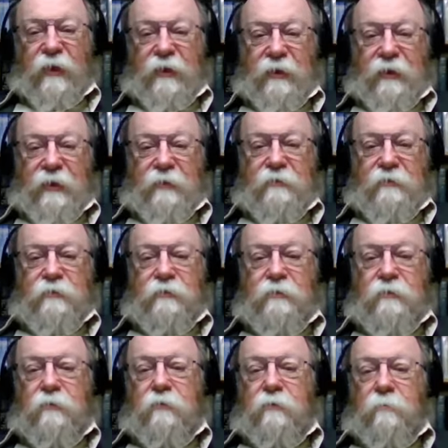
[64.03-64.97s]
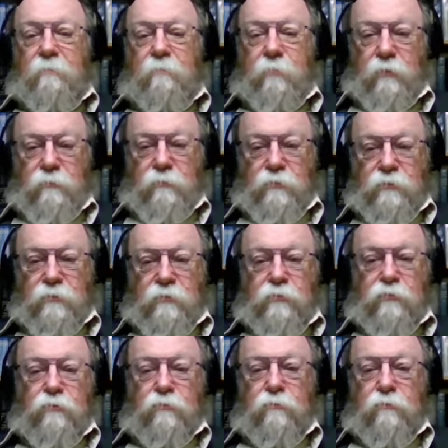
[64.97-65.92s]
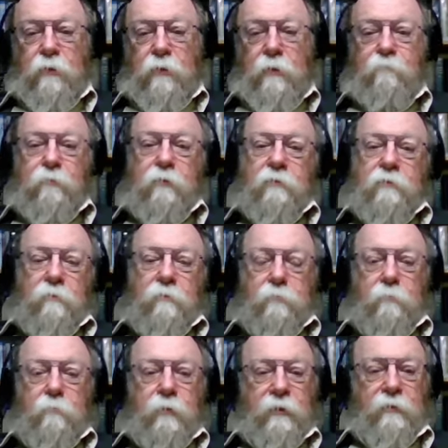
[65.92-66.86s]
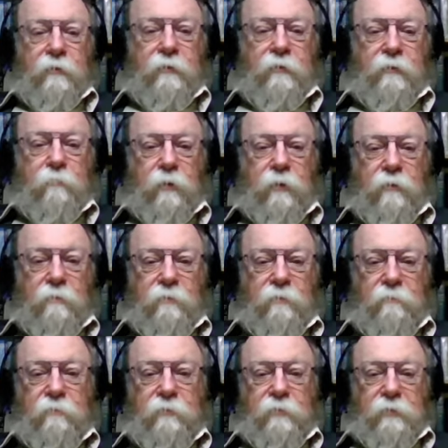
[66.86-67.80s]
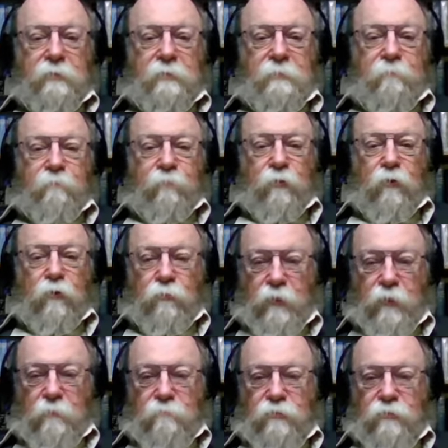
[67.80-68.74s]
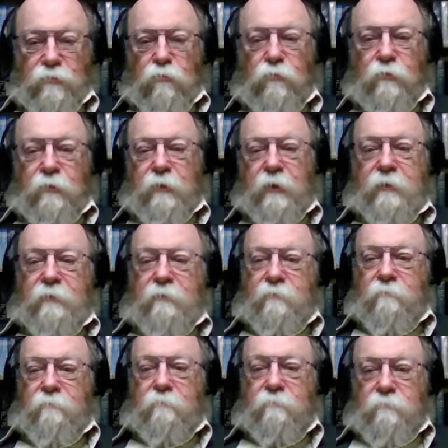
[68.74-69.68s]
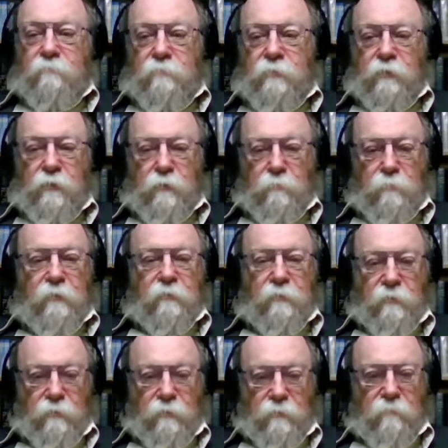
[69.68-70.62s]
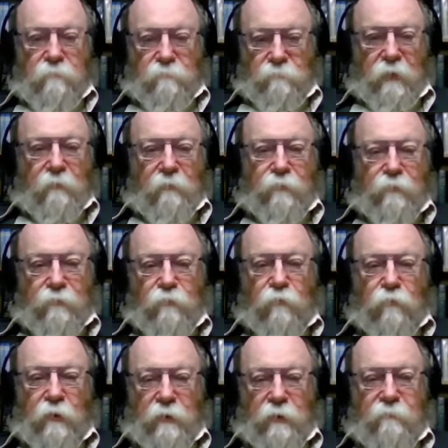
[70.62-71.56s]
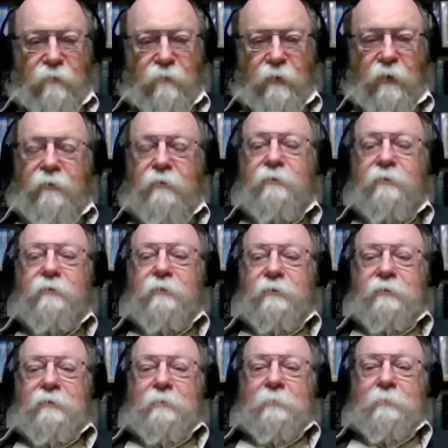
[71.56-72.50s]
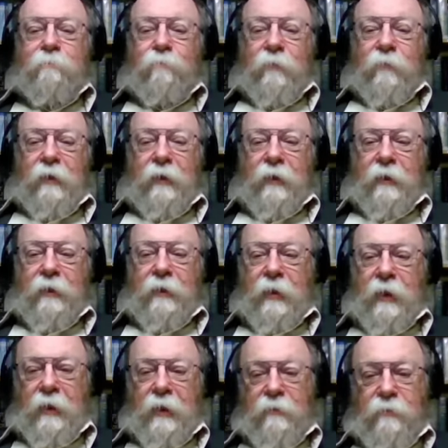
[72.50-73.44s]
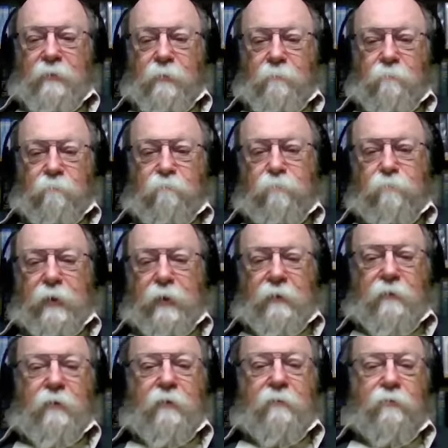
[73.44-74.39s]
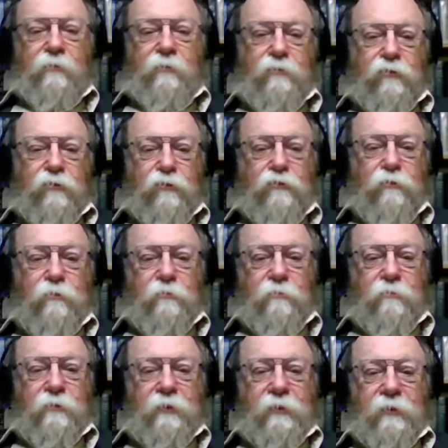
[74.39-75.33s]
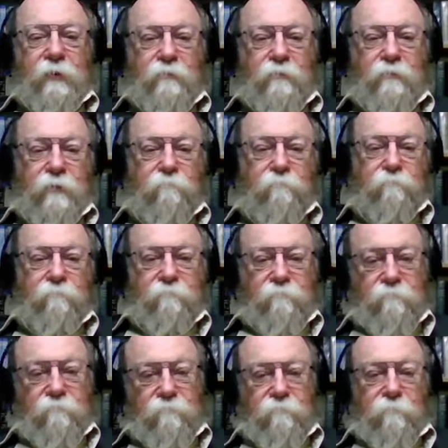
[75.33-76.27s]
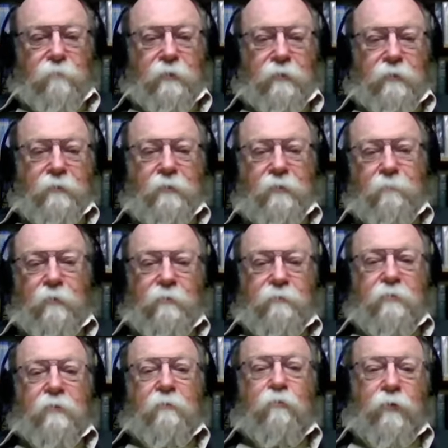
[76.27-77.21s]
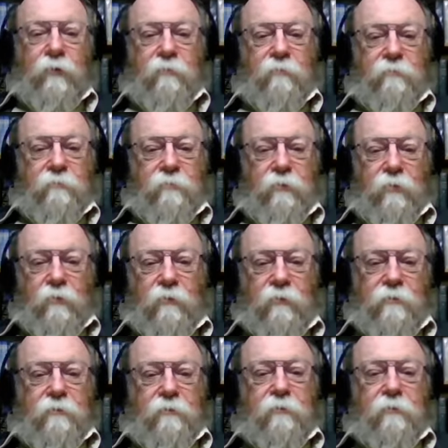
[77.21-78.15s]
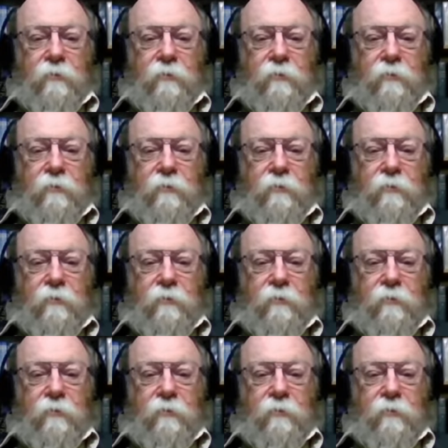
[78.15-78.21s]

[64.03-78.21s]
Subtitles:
kids. Moses has stood them up at the top of Mount Nebo and got them sorted out to commit to the covenant all over again, and handed the baton over to Joshua, and he goes up Mount Nebo somewhere and dies.